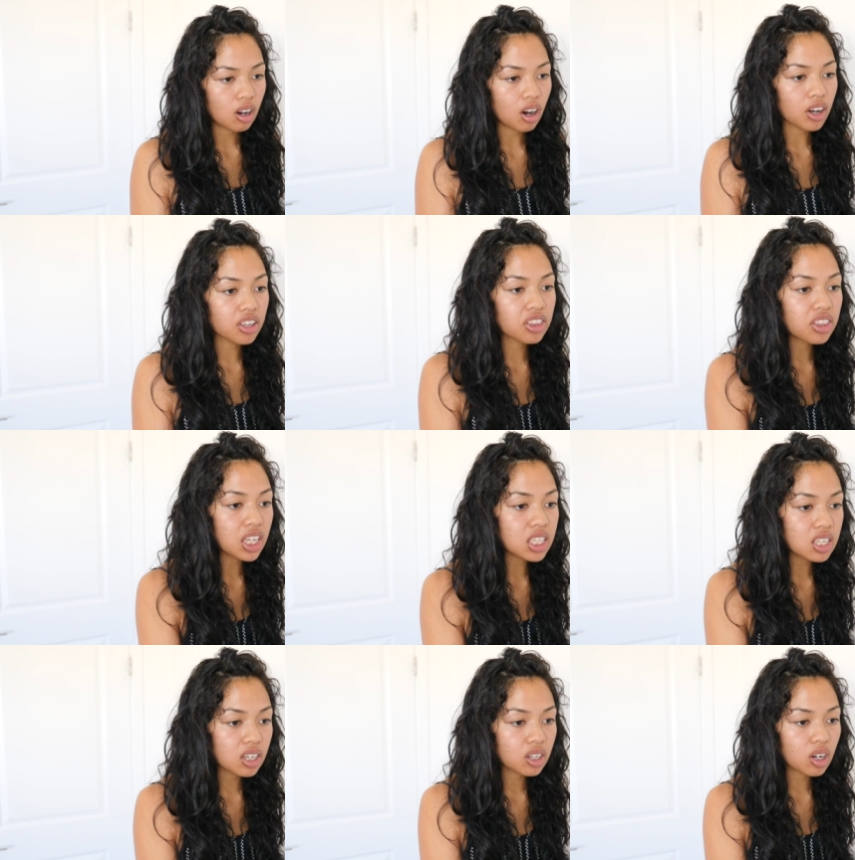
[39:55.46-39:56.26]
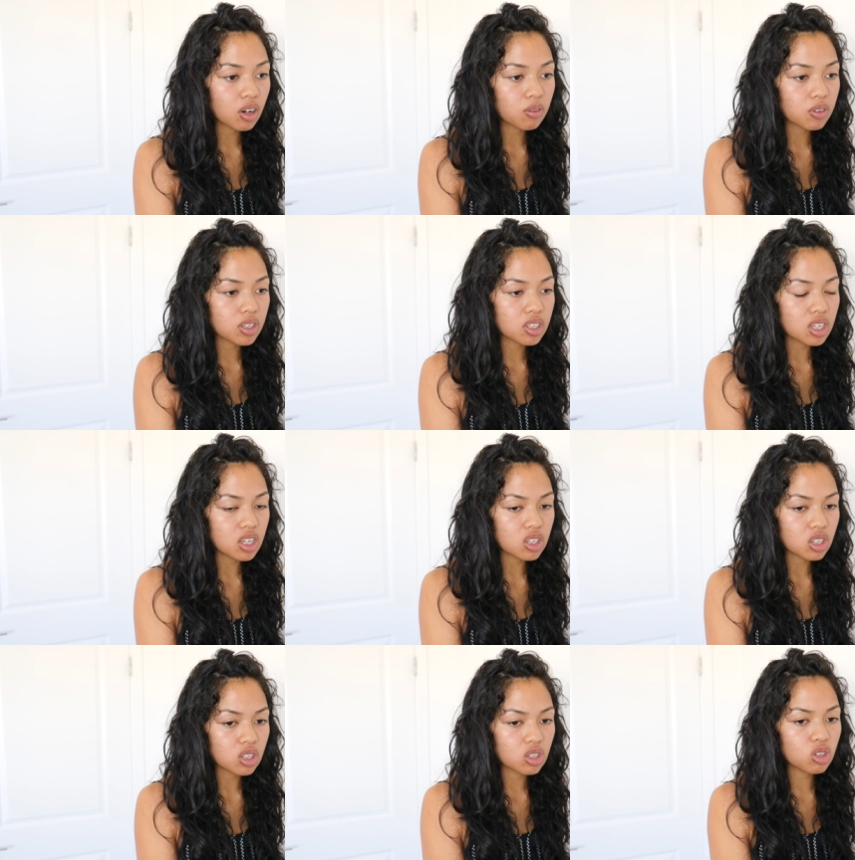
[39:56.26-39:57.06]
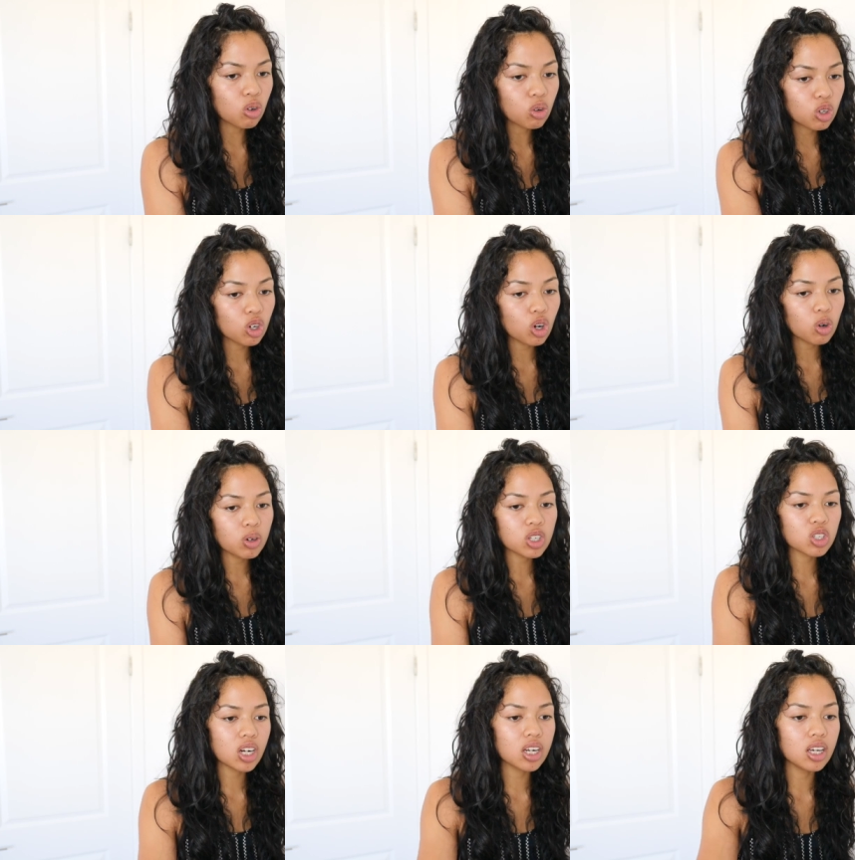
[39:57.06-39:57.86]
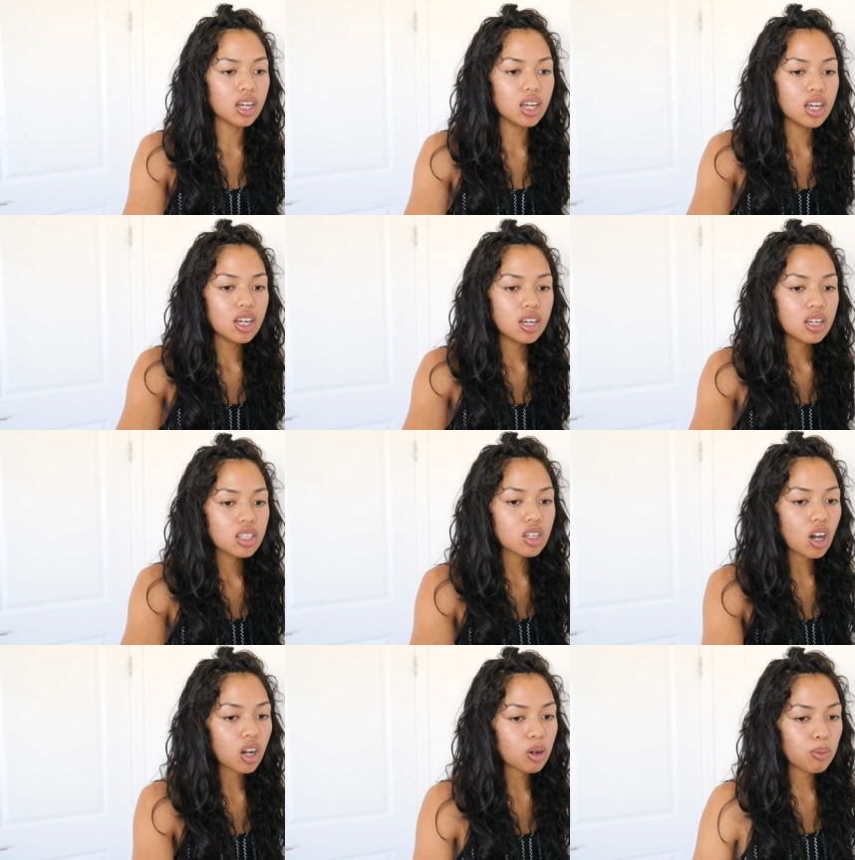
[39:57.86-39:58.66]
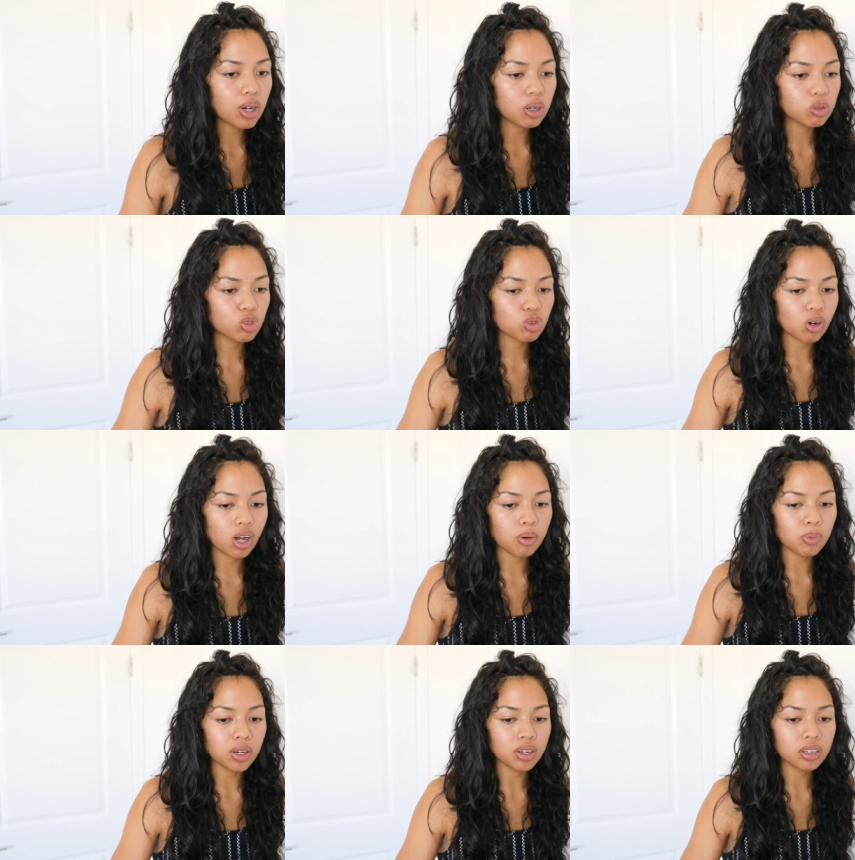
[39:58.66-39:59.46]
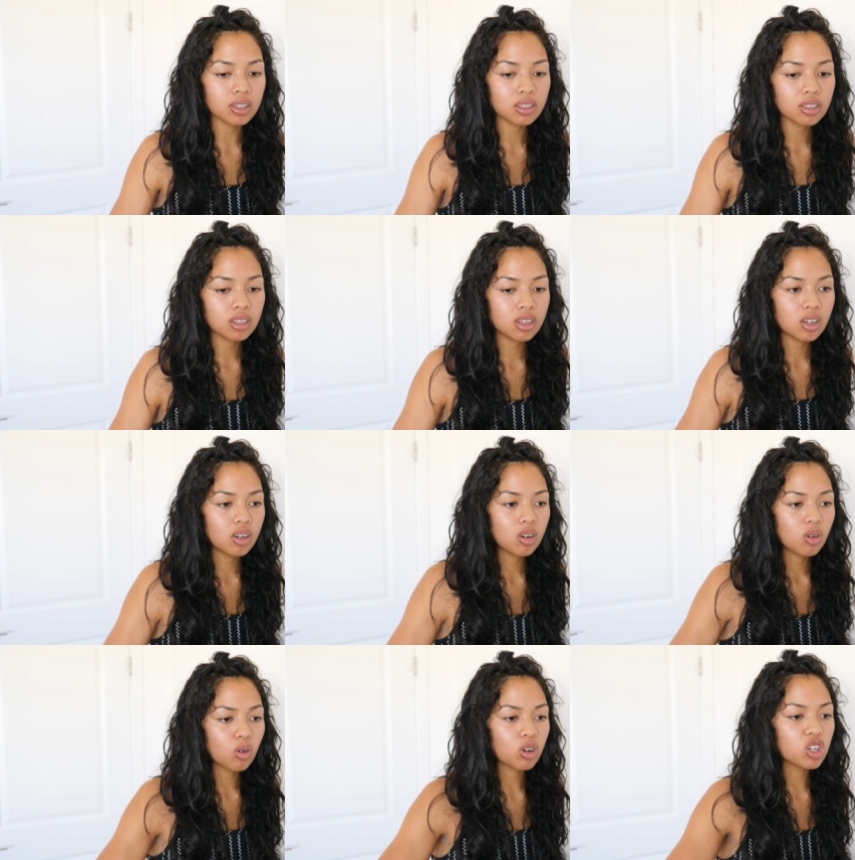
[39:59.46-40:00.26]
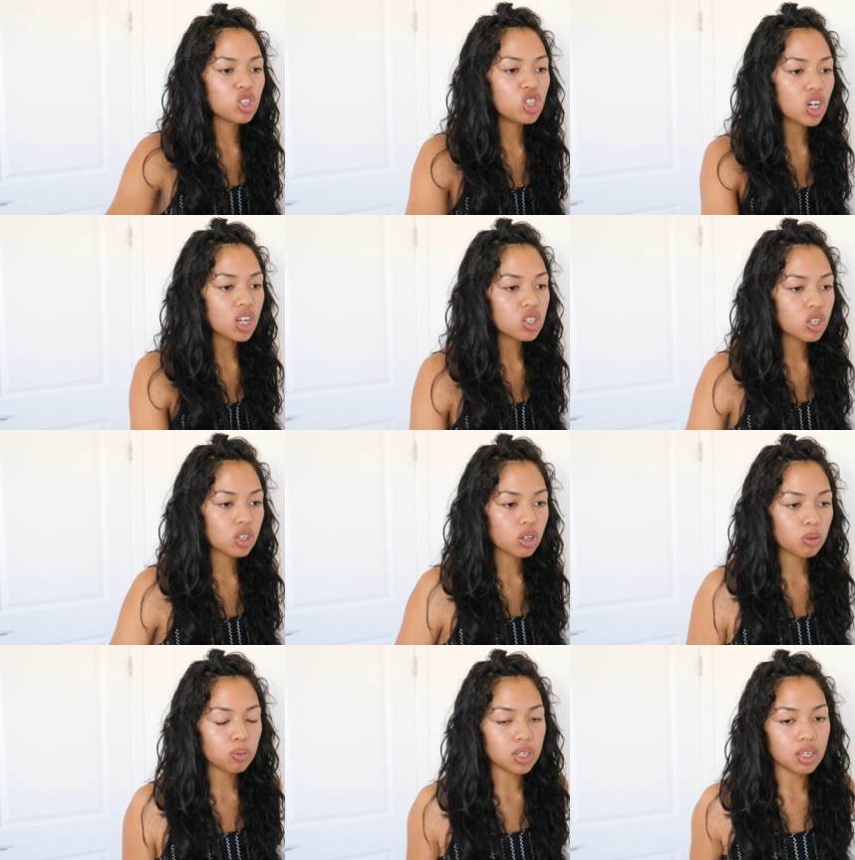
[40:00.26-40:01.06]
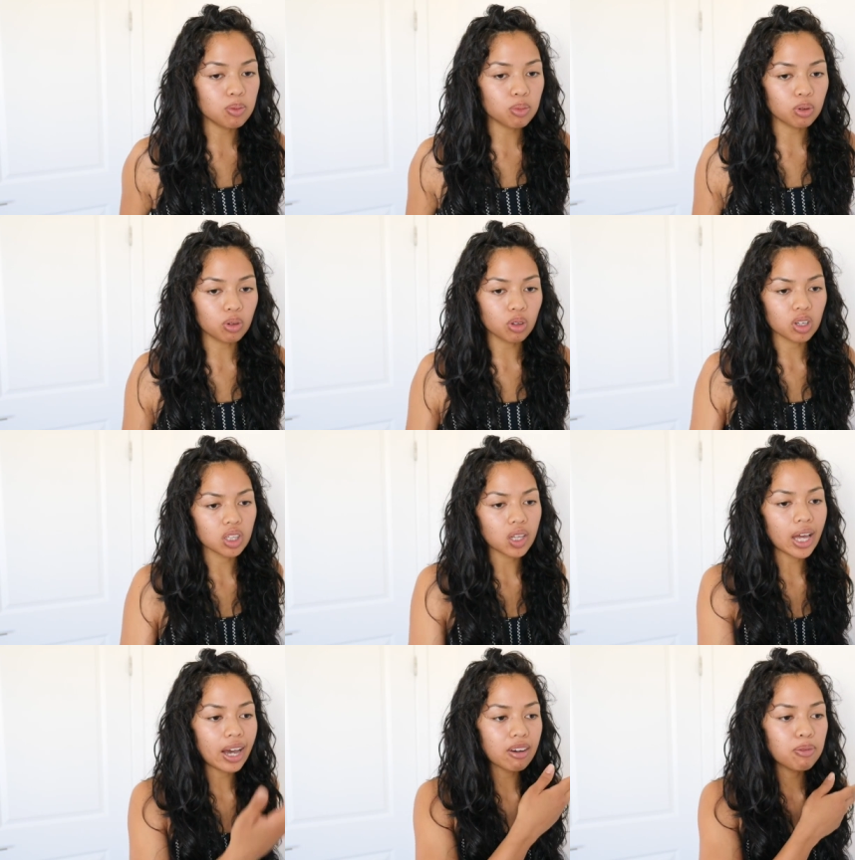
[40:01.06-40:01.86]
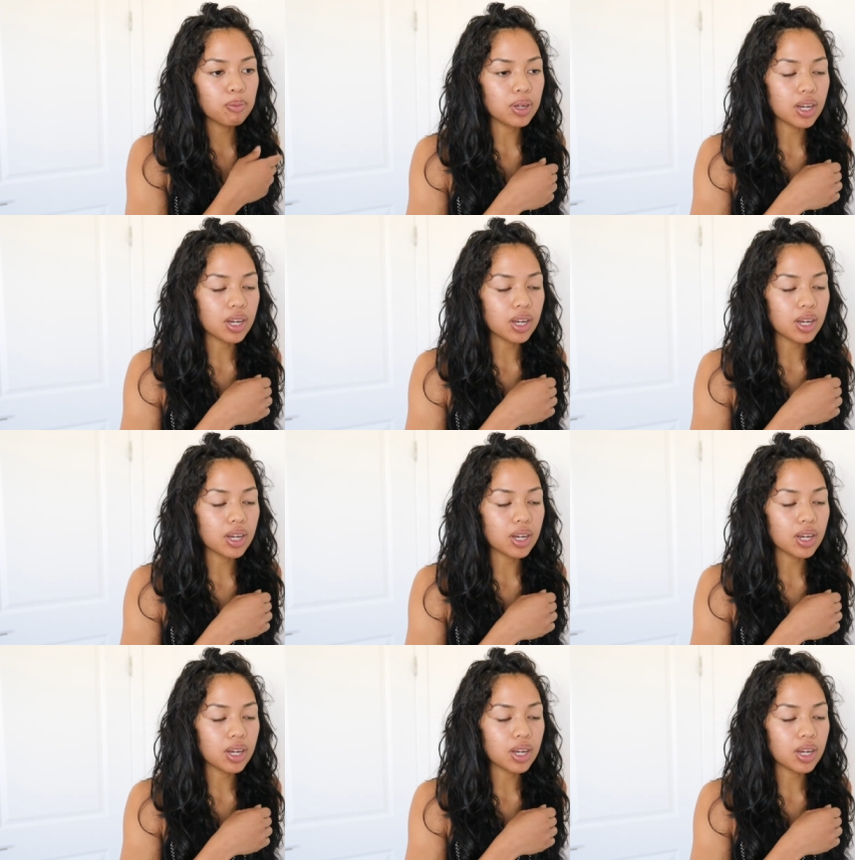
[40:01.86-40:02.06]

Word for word: Authentic conversations. Don't go and try to talk about drama or judge other people or laugh